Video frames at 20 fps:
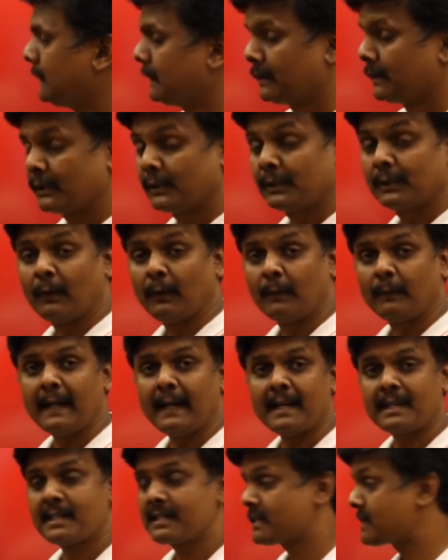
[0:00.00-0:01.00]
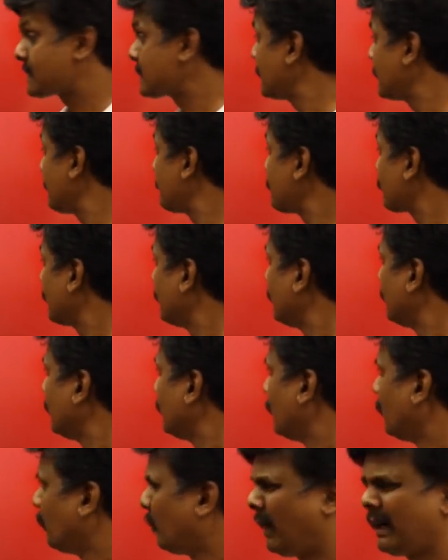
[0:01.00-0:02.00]
So let's,
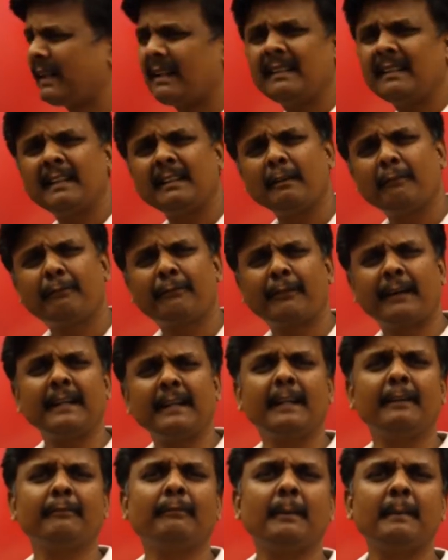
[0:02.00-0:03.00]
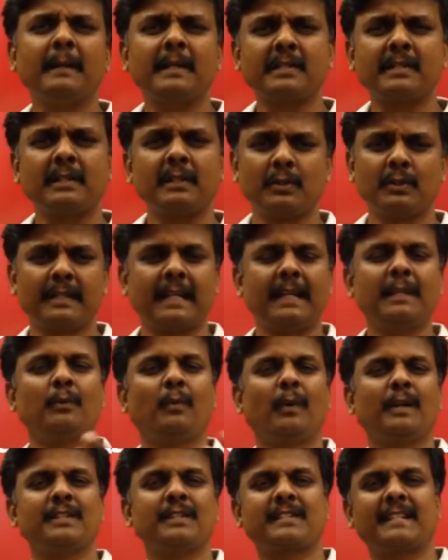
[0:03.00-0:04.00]
what are the different information? You said you
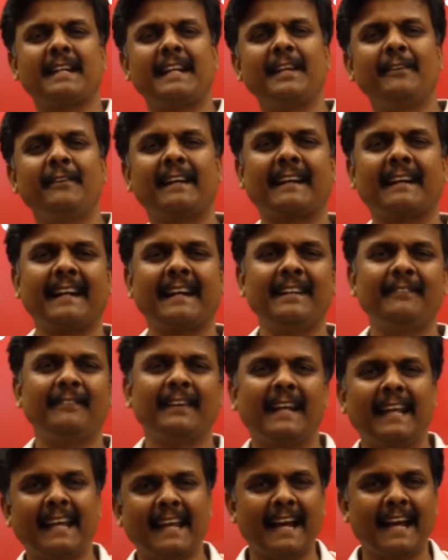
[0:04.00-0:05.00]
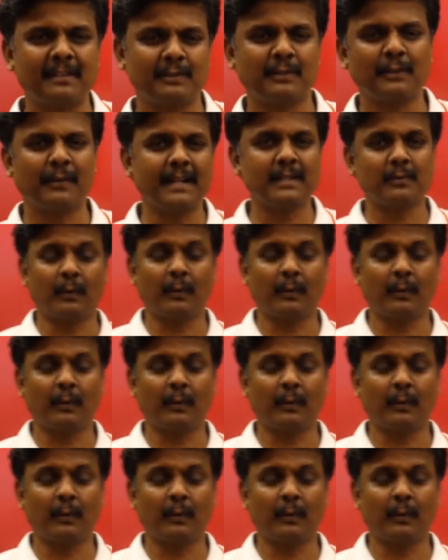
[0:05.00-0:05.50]
want to study well, right? When I asked you guys,